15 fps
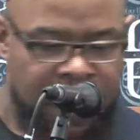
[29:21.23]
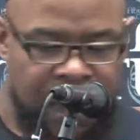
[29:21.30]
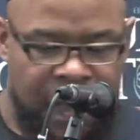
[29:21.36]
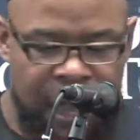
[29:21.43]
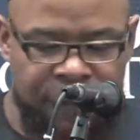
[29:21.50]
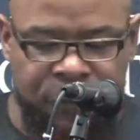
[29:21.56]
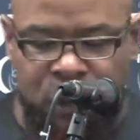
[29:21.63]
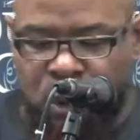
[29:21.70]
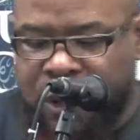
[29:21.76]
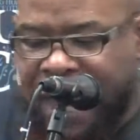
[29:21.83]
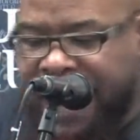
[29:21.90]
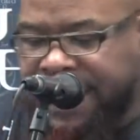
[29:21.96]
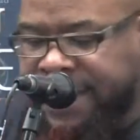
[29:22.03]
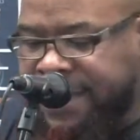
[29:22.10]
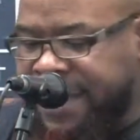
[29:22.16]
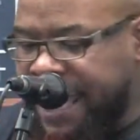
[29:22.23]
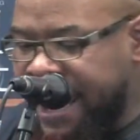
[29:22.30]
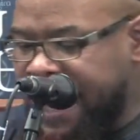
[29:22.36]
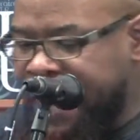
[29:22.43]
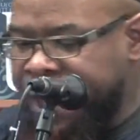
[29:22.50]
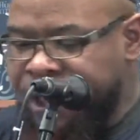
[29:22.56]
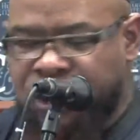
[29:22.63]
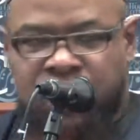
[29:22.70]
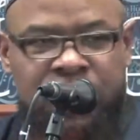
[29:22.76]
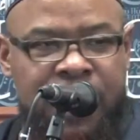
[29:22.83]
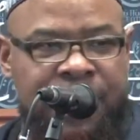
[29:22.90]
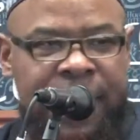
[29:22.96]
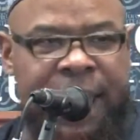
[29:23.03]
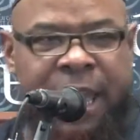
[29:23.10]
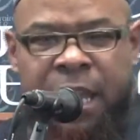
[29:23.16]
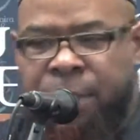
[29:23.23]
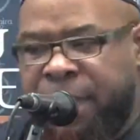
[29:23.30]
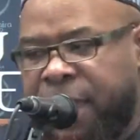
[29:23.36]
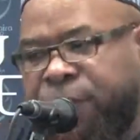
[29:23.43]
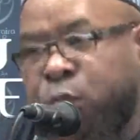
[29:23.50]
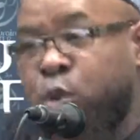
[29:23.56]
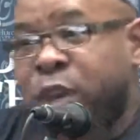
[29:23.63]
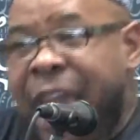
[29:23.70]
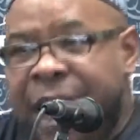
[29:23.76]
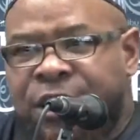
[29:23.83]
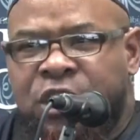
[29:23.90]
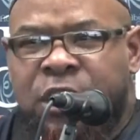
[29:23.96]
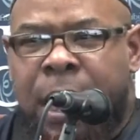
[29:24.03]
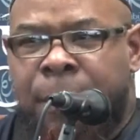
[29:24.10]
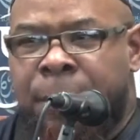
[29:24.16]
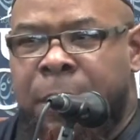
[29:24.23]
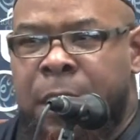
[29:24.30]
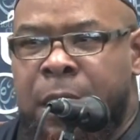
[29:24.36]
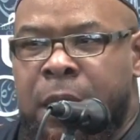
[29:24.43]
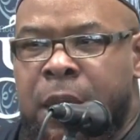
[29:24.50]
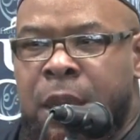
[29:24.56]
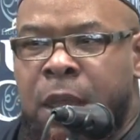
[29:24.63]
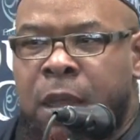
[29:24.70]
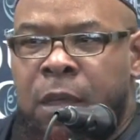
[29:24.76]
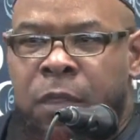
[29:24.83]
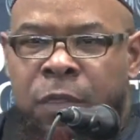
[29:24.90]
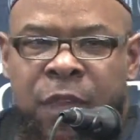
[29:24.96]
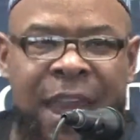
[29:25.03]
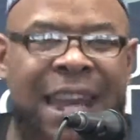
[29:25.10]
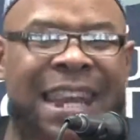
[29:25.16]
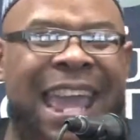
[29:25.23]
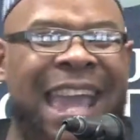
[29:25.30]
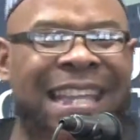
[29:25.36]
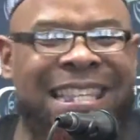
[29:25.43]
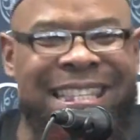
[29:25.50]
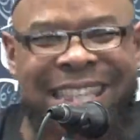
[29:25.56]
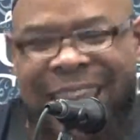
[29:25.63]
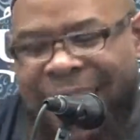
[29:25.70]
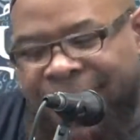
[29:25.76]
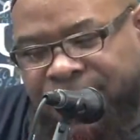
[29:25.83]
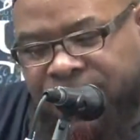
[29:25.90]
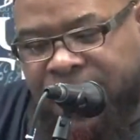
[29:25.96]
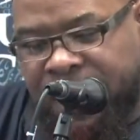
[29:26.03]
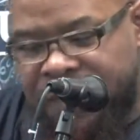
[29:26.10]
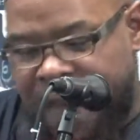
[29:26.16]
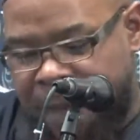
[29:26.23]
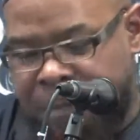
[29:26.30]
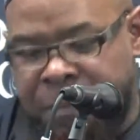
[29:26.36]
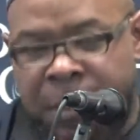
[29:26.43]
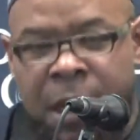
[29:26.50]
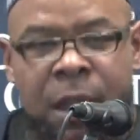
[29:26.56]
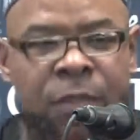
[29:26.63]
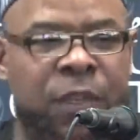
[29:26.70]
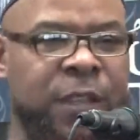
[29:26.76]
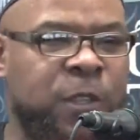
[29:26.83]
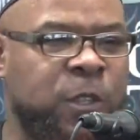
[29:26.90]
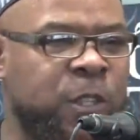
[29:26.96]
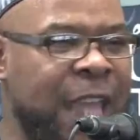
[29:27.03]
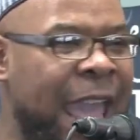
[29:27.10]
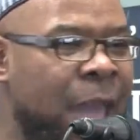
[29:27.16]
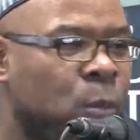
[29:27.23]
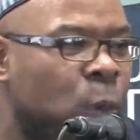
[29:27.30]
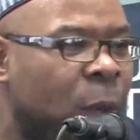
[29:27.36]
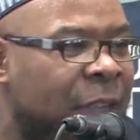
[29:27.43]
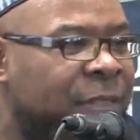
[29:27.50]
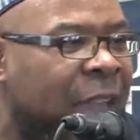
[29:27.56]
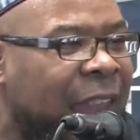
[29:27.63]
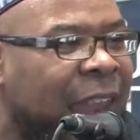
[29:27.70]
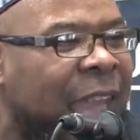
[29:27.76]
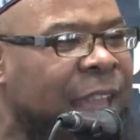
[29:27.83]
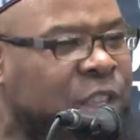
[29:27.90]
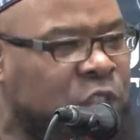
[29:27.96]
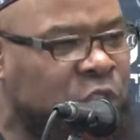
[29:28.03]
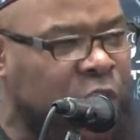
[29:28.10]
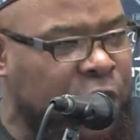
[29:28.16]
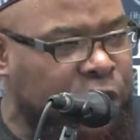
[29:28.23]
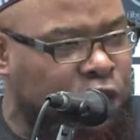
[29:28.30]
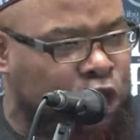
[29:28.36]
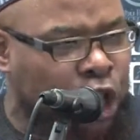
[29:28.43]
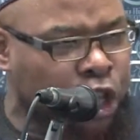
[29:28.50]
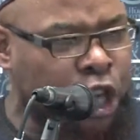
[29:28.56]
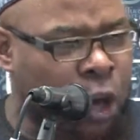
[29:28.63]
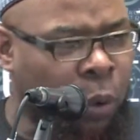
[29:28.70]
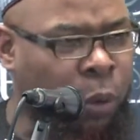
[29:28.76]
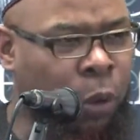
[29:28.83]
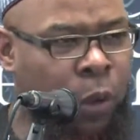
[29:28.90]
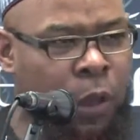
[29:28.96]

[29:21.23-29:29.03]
If you lay siege to the enemy, if you catch them, then lay siege to them the same way they lay siege to you.